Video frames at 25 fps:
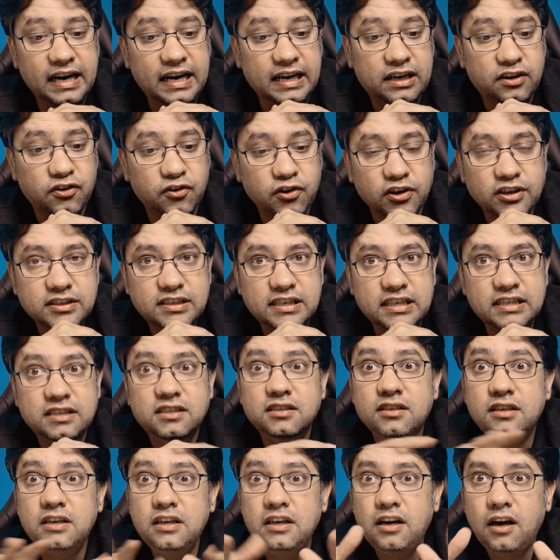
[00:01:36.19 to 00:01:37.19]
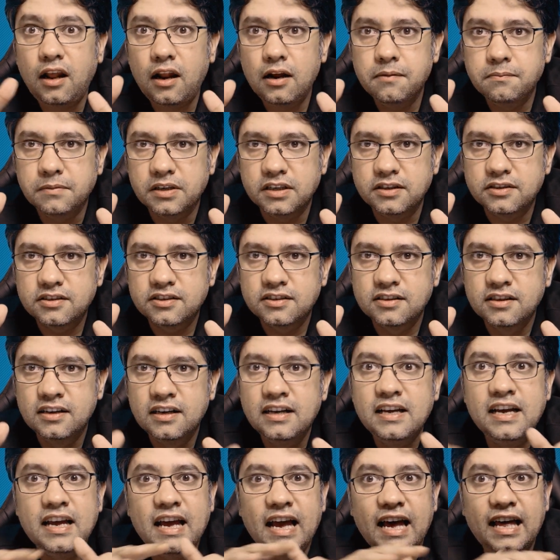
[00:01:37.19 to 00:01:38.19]
It causes tremors.
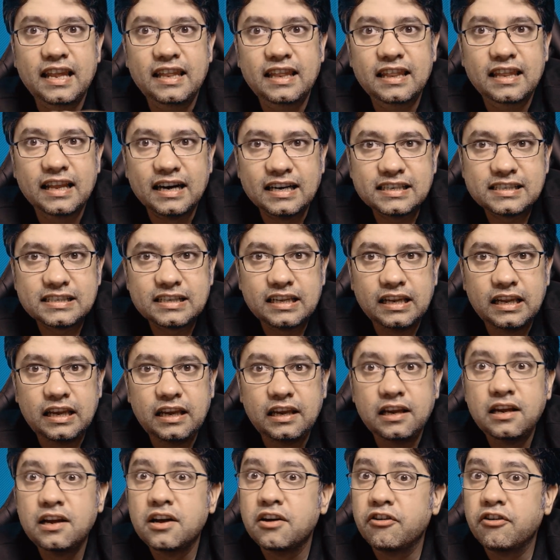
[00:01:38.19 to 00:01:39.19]
And lastly,